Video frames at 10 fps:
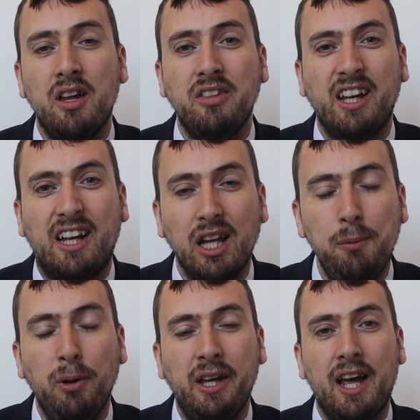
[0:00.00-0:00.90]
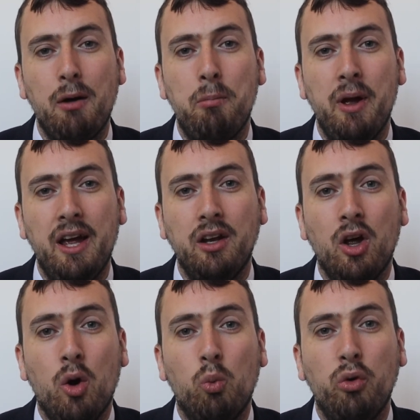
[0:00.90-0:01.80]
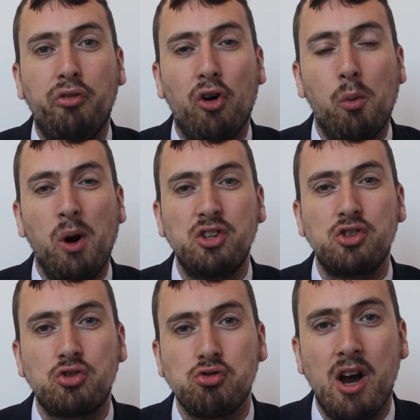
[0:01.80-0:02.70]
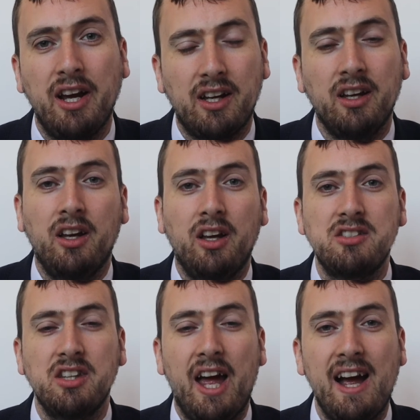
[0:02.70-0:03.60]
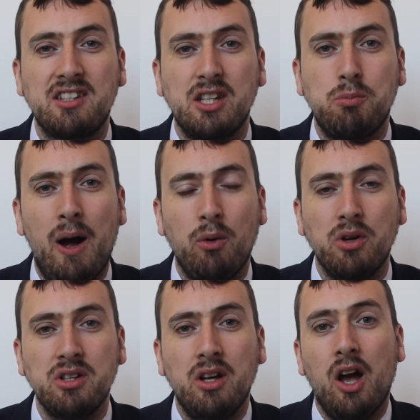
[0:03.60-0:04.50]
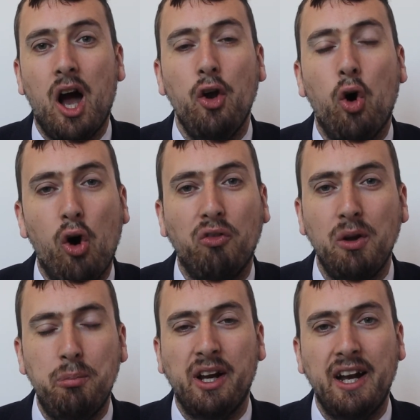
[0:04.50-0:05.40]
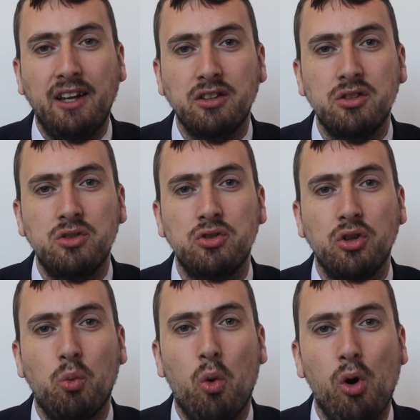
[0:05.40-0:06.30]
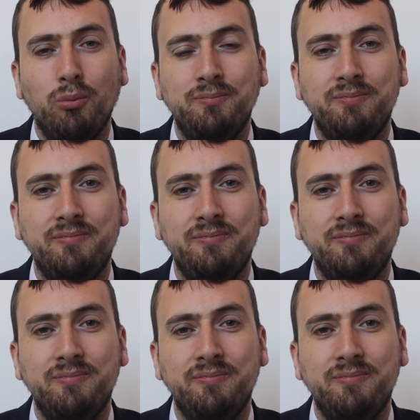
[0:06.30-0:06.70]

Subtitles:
The Gallipoli campaign would form a strike to the Axis powers and hopefully bring an end to the war.